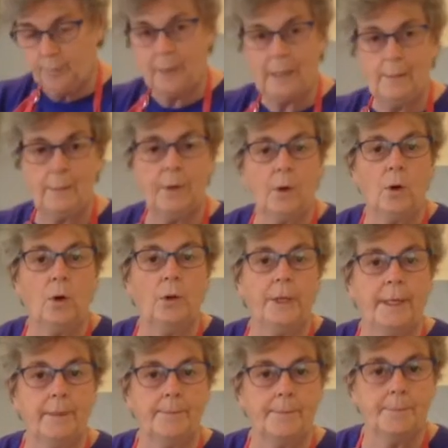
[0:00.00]
paper on
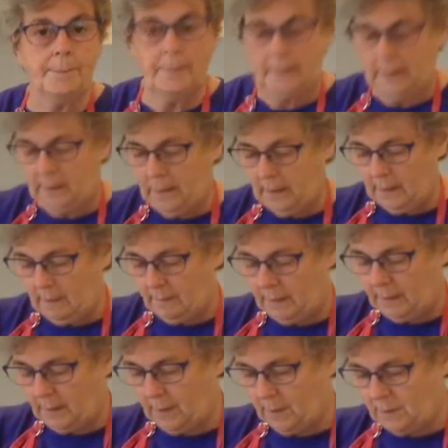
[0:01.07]
it
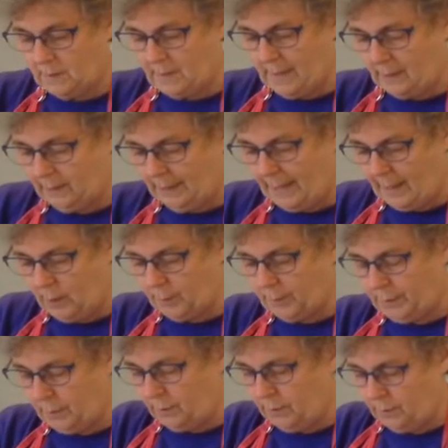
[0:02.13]
because that will help
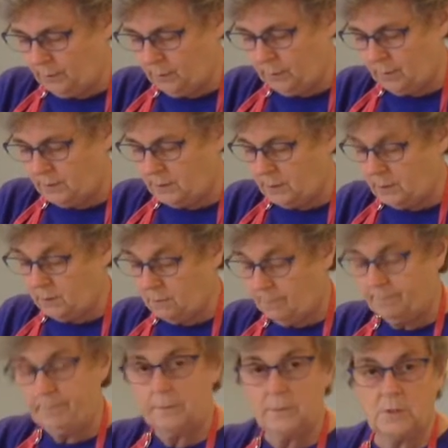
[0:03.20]
you
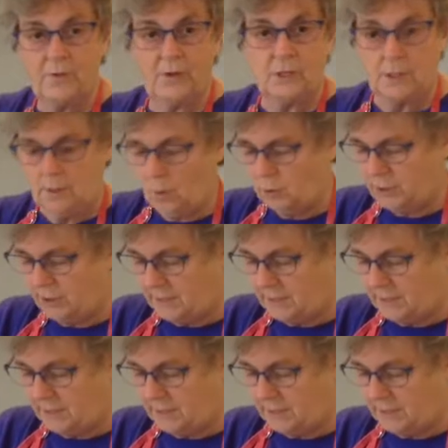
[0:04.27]
for it not to